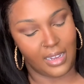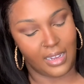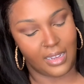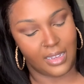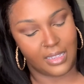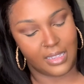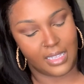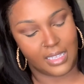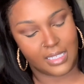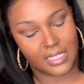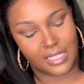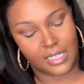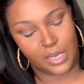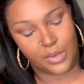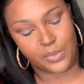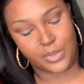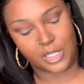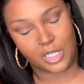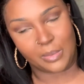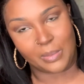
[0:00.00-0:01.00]
That's not
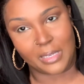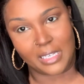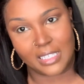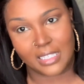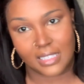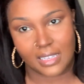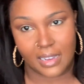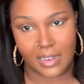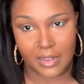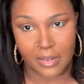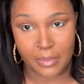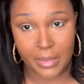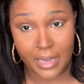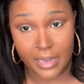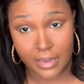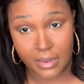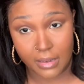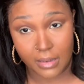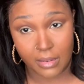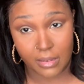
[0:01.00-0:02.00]
really my style of
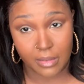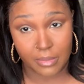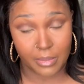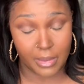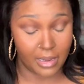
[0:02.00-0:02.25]
makeup.